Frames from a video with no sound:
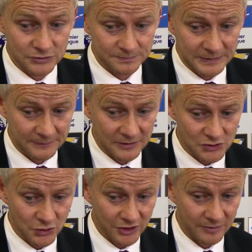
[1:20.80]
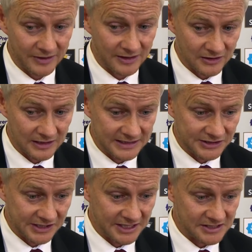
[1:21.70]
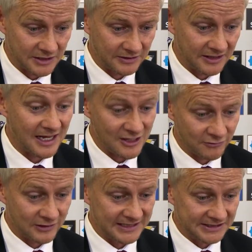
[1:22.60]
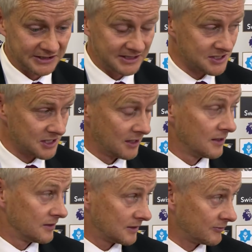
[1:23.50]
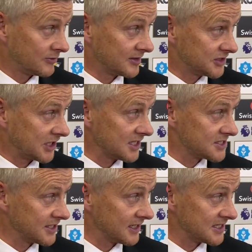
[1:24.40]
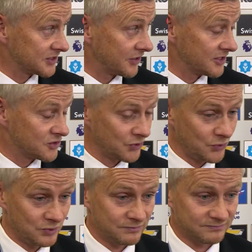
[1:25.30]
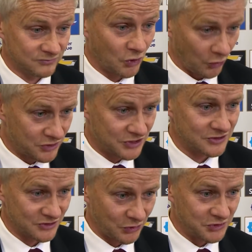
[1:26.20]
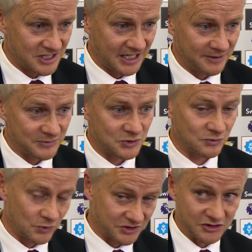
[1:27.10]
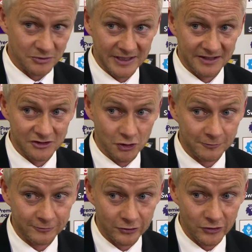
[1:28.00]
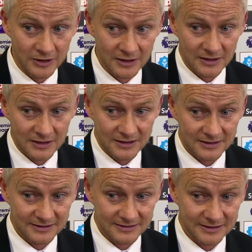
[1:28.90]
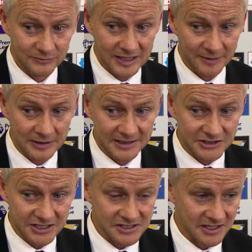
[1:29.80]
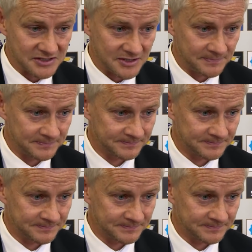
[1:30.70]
people are talking about our clean sheets and the lack of clean sheets. Now we've had Chelsea and Leicester here, two good, good teams wanting to be in the top four, uh, and we kept clean sheets against them.